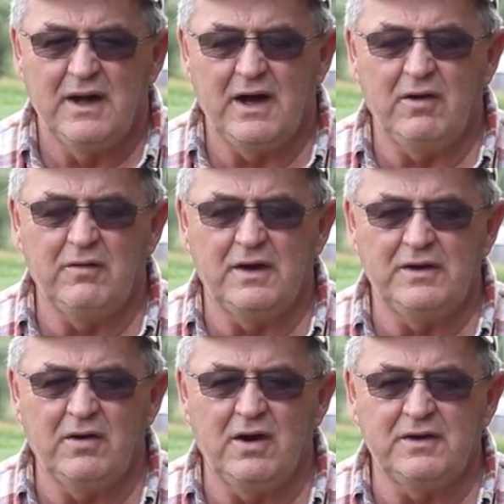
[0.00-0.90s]
how
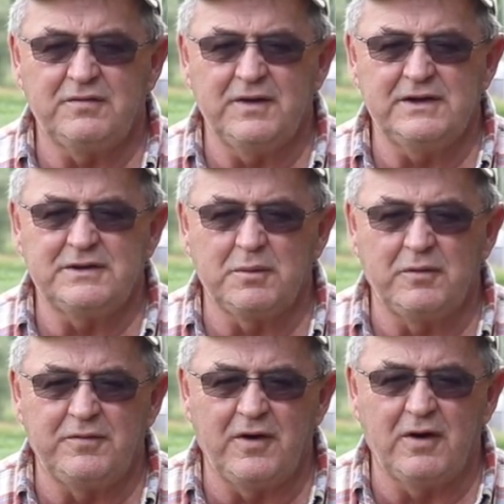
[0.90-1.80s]
Yarnick's vegetable
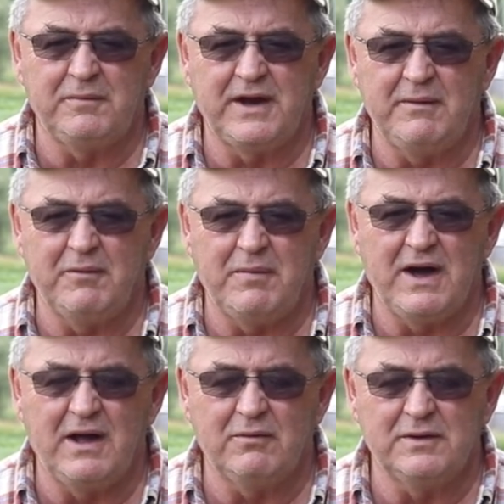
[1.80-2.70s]
farm came
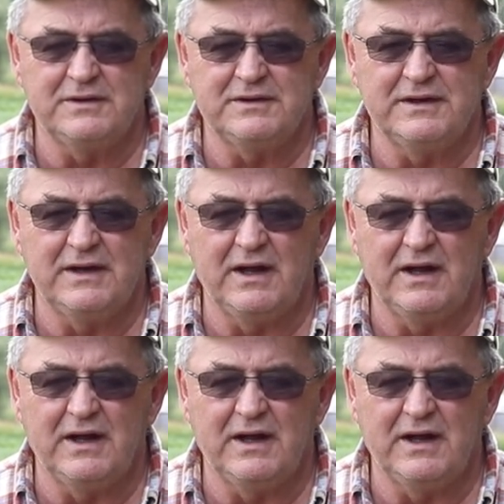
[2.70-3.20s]
about was in